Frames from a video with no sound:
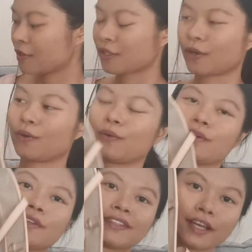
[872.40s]

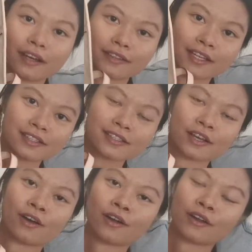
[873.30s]
So yeah, that's
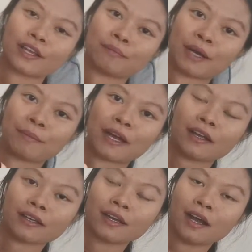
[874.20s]
all in my
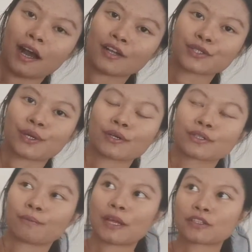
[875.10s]
bag. I should
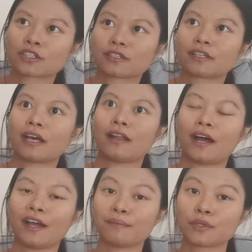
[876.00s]
also mention that
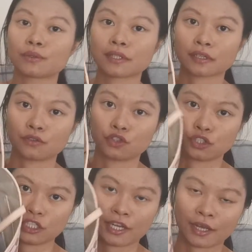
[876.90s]
I'm using a
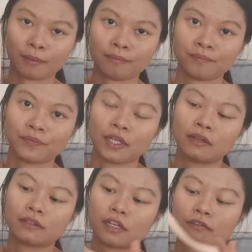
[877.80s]
GM,
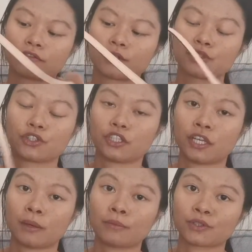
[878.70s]
Neverfull
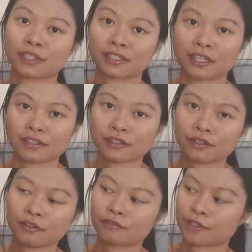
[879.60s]
GM organizer
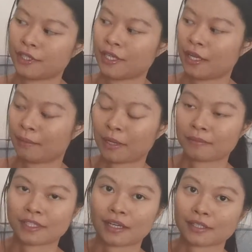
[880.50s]
for an
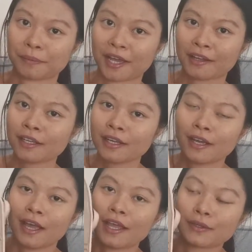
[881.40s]
MM size bag.
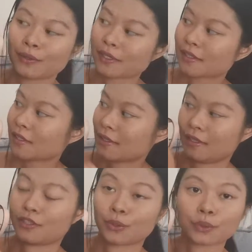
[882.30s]
And you can see that
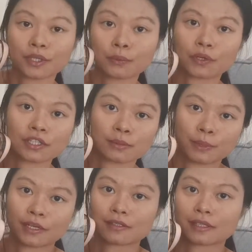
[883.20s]
it totally works
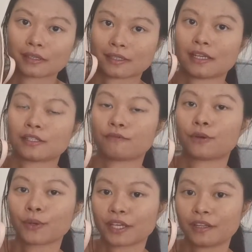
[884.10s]
because the sides
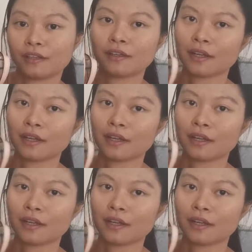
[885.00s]
fold in,